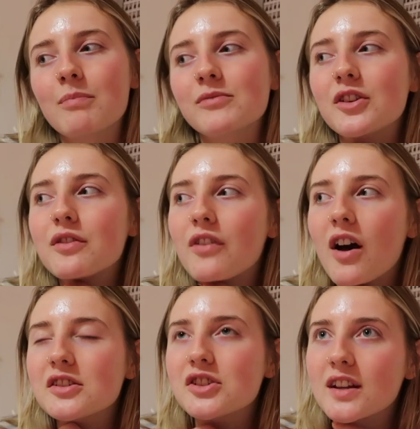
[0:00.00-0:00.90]
So
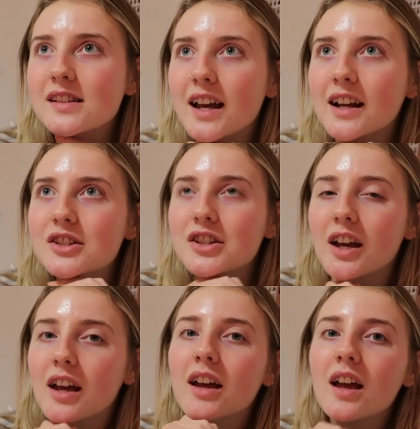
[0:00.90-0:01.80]
first year and second
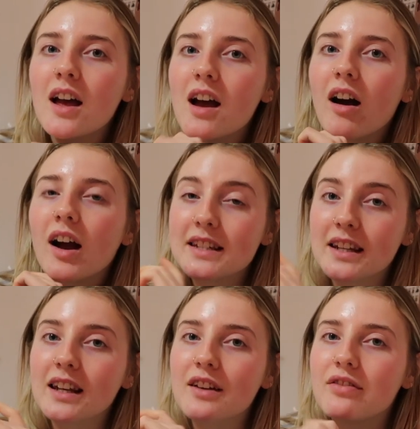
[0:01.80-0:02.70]
year, I
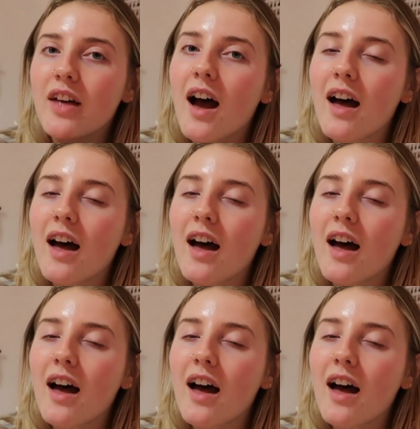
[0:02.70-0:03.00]
did live there,